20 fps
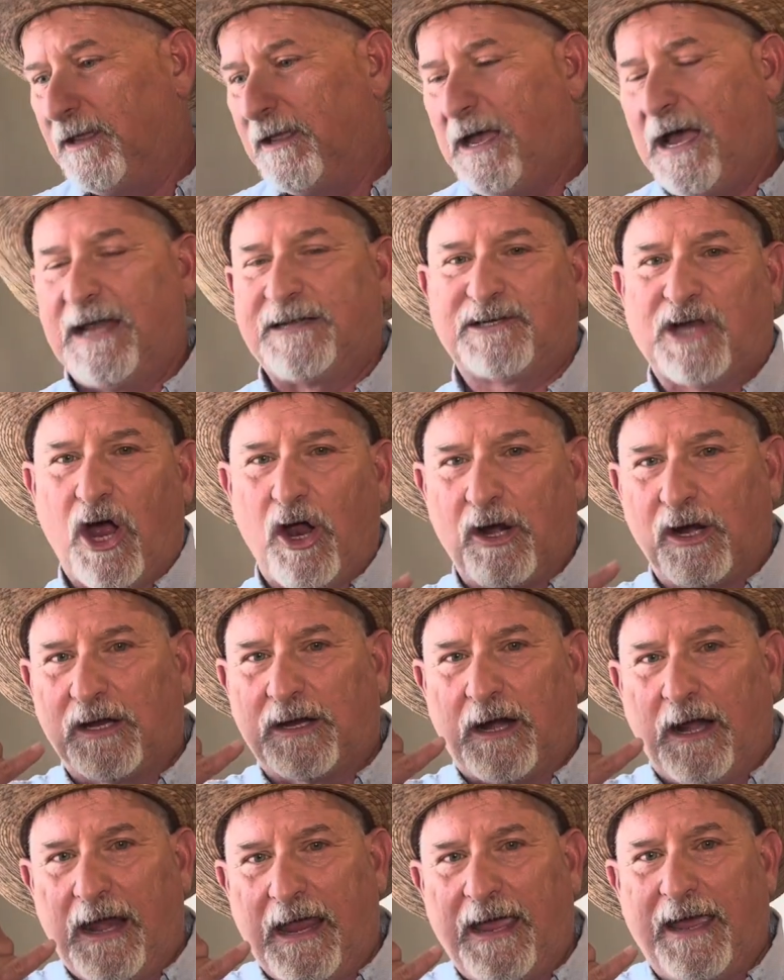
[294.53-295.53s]
I'd call a
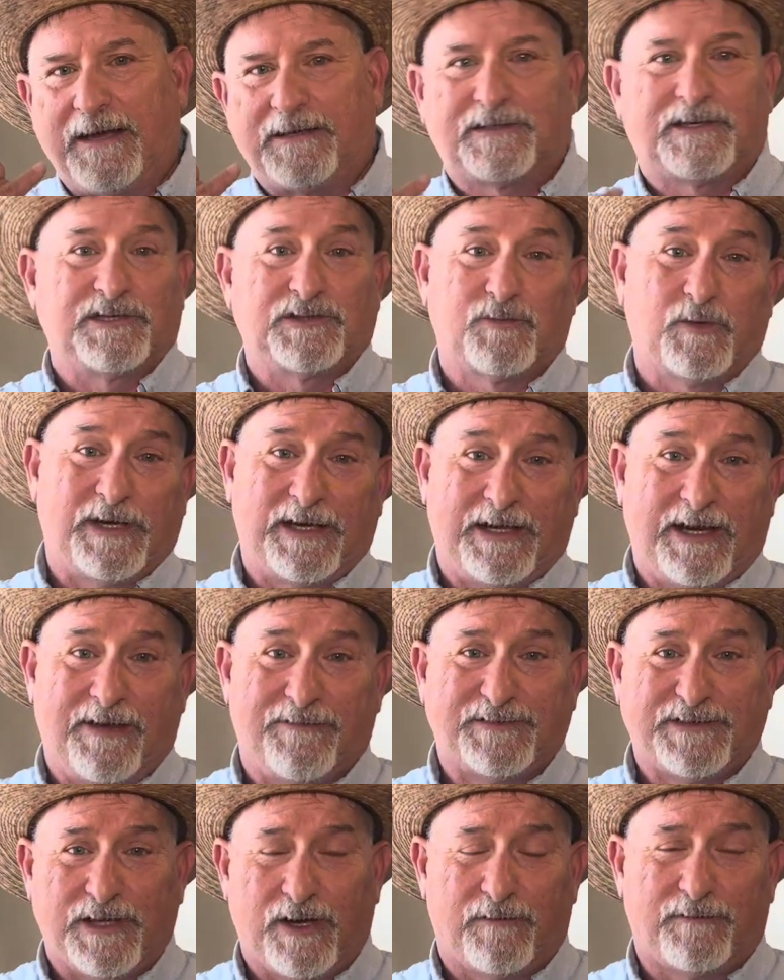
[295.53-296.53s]
collect because we didn't
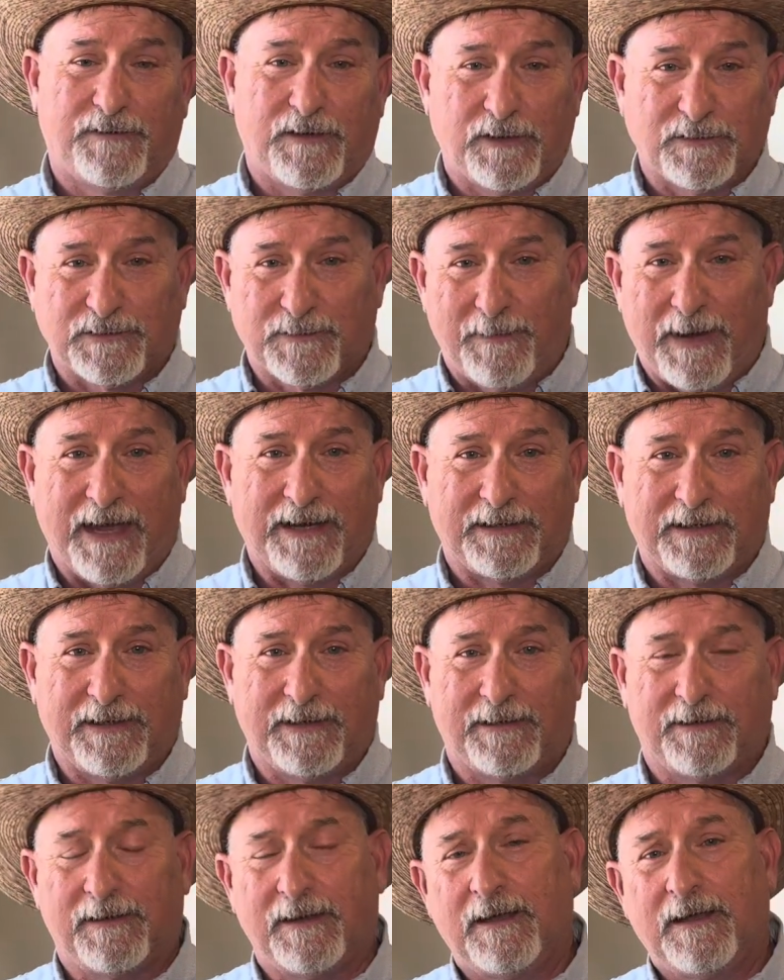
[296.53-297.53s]
have cell phones back
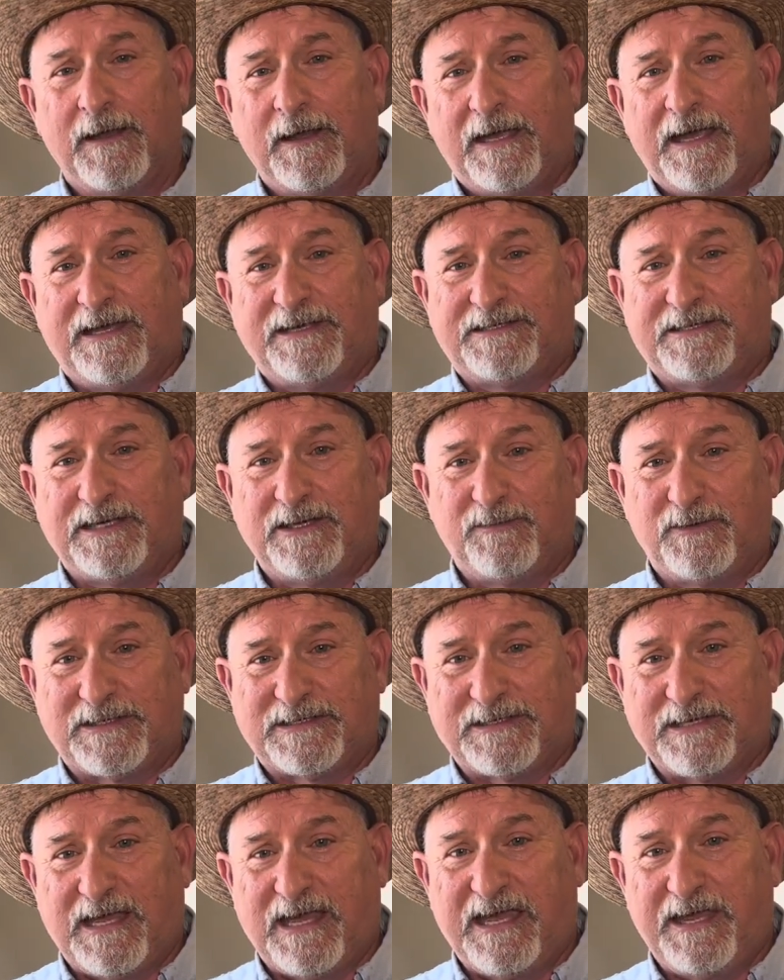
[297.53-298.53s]
then. And she
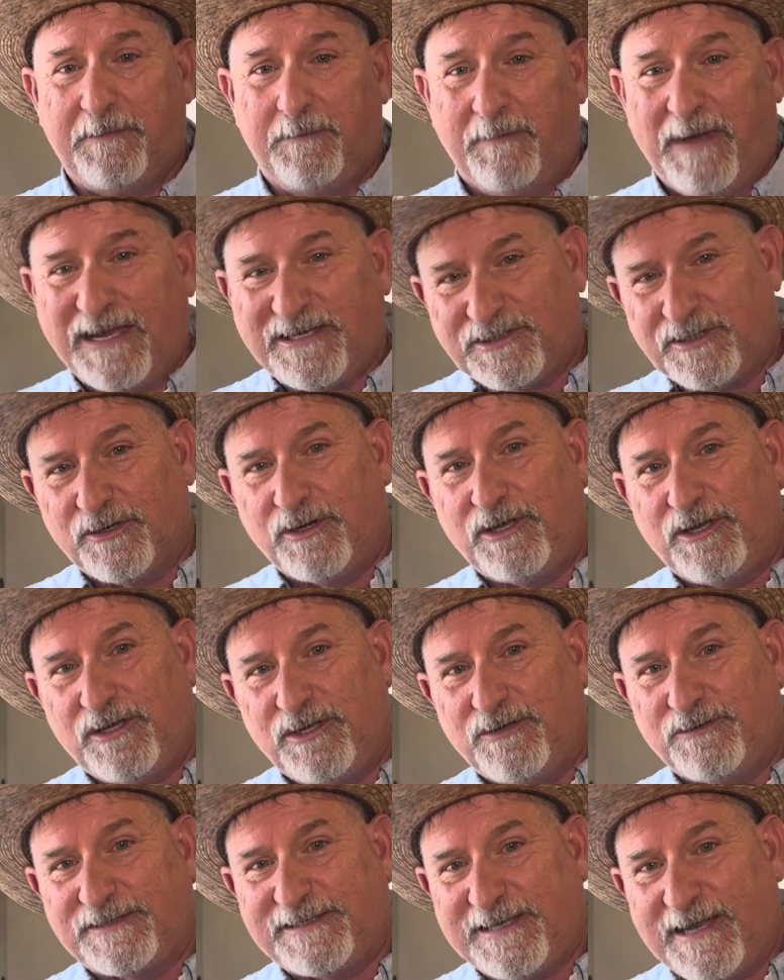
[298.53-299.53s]
would say, make sure you
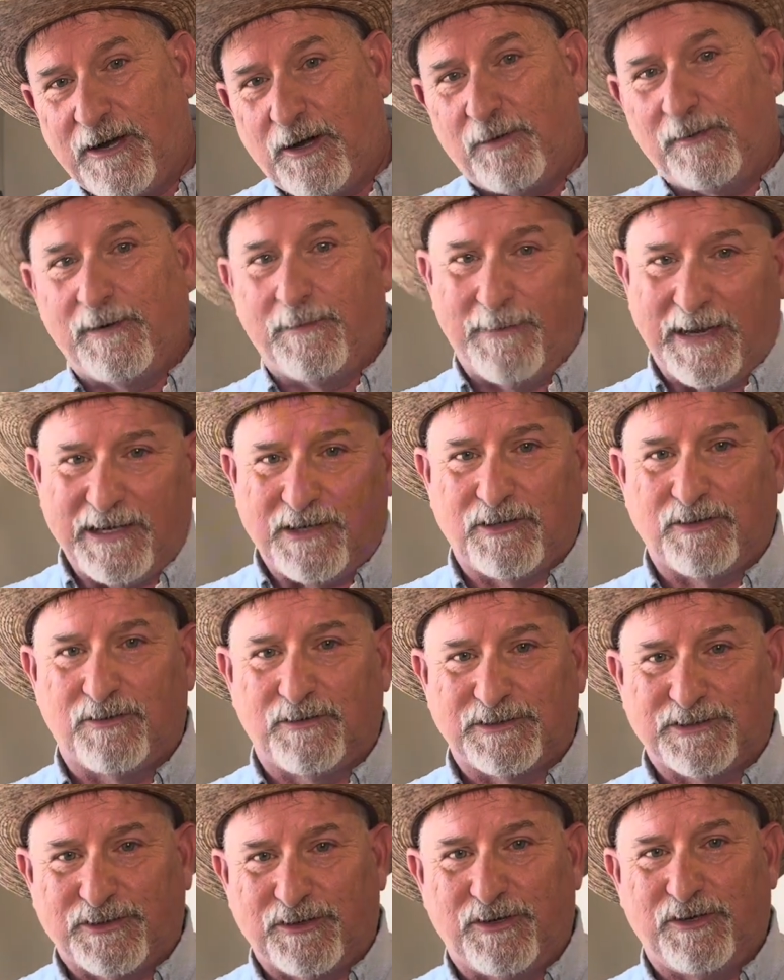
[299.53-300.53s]
use celery, make
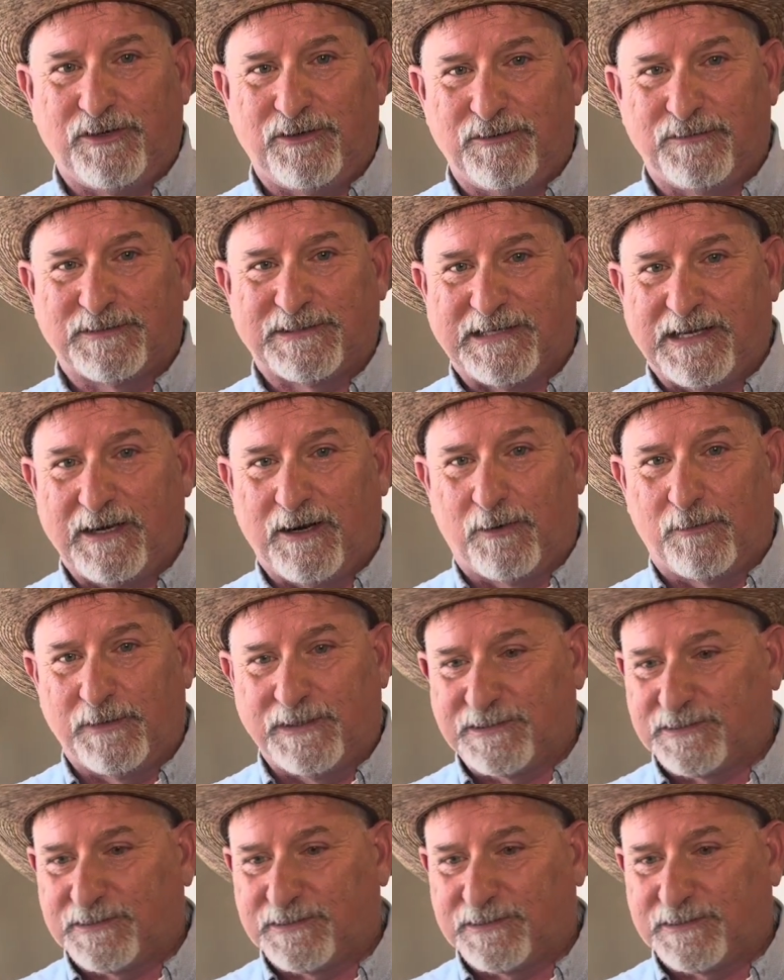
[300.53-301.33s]
sure you use celery.